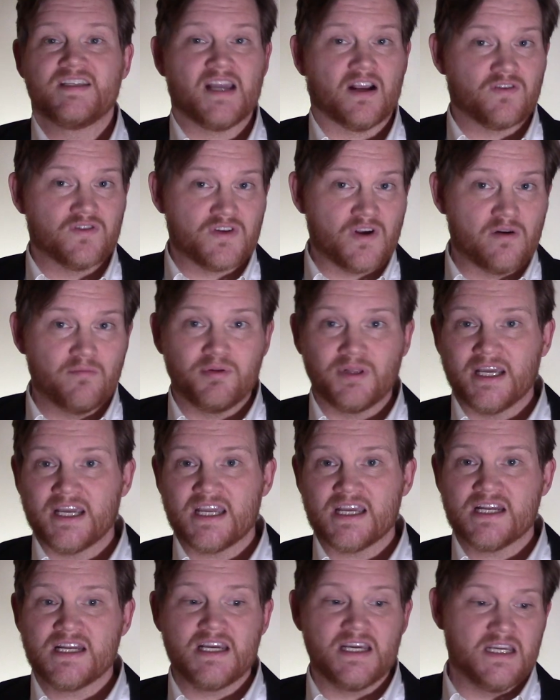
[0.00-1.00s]
Secretary
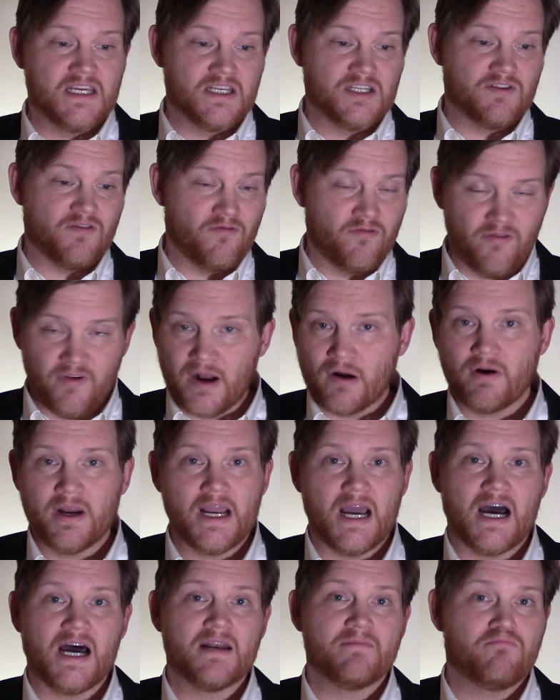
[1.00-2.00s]
Blinken is
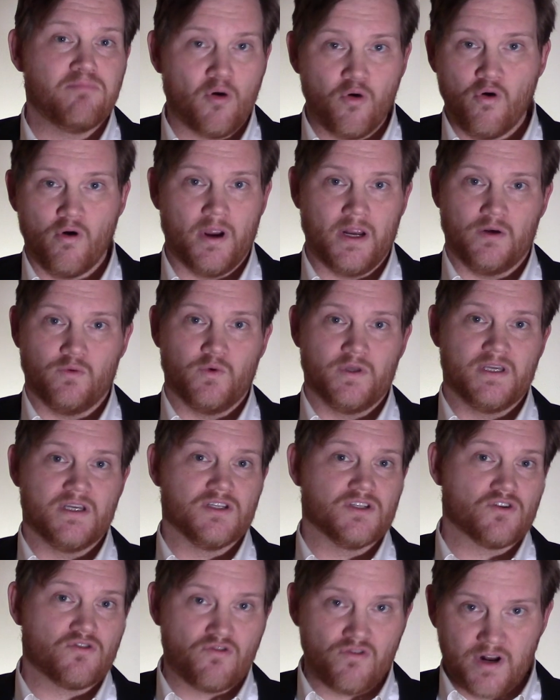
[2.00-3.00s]
very on point with
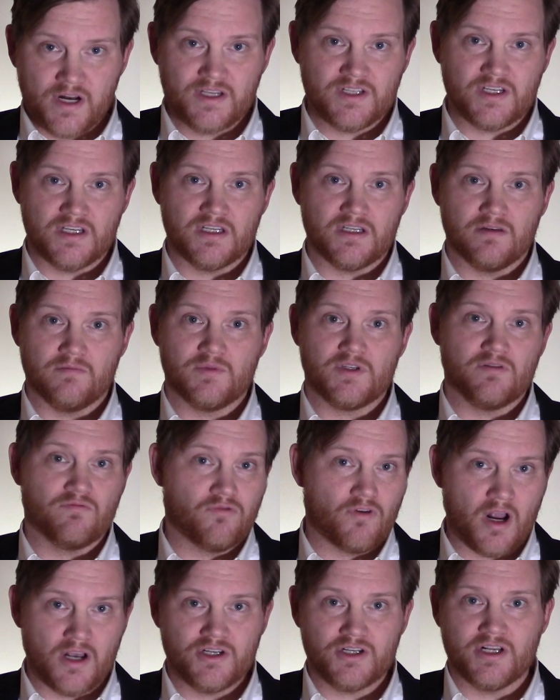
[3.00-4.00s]
his criticisms
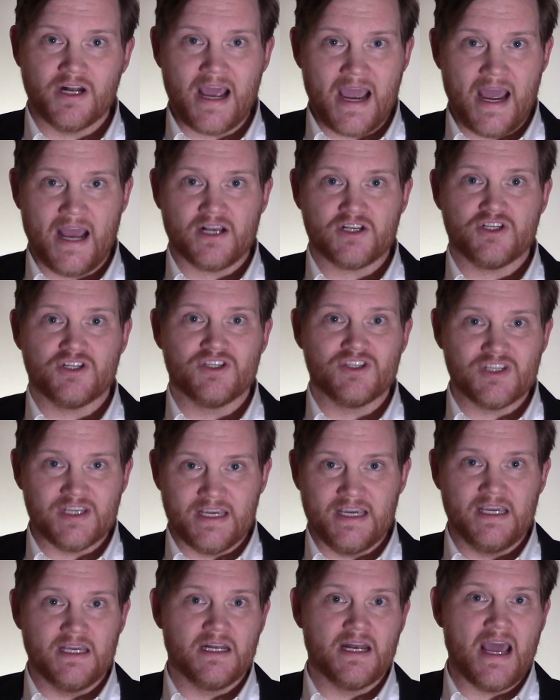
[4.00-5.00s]
of Russian actions
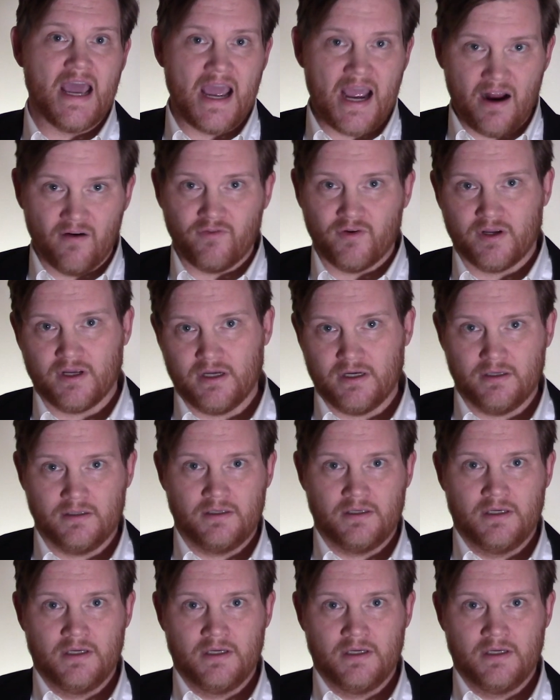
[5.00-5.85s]
in Africa.